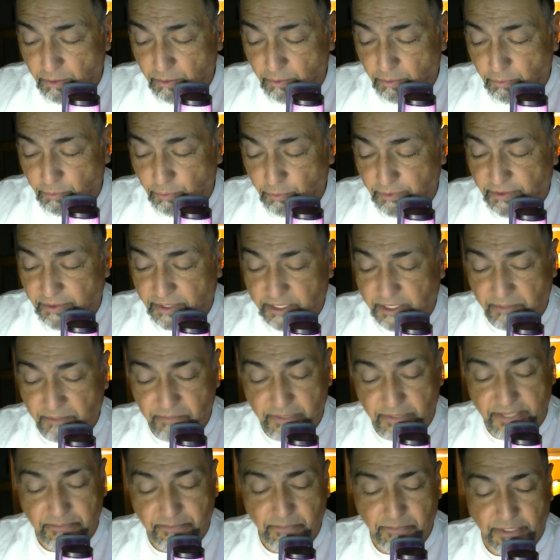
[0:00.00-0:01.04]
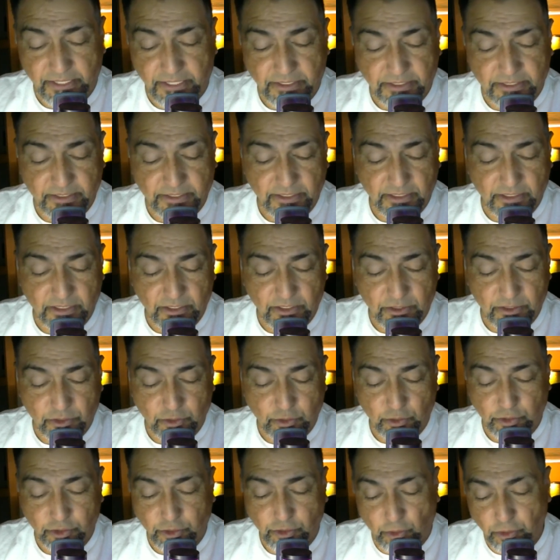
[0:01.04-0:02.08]
With a commitment
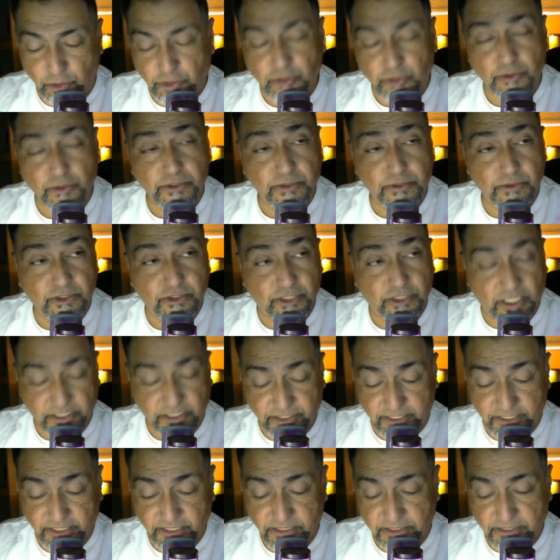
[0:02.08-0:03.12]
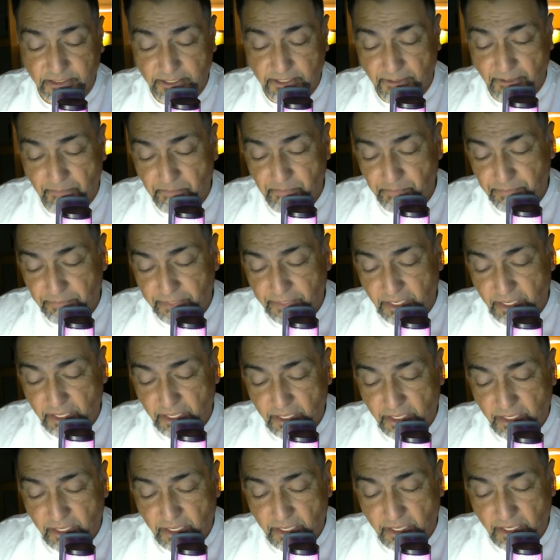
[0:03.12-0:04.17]
to social justice,
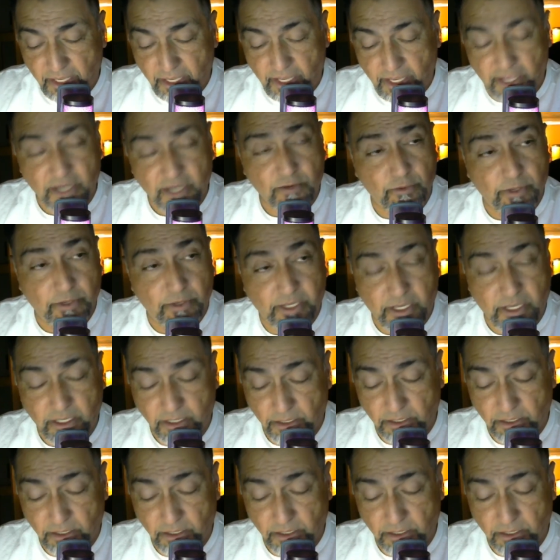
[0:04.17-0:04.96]
equity,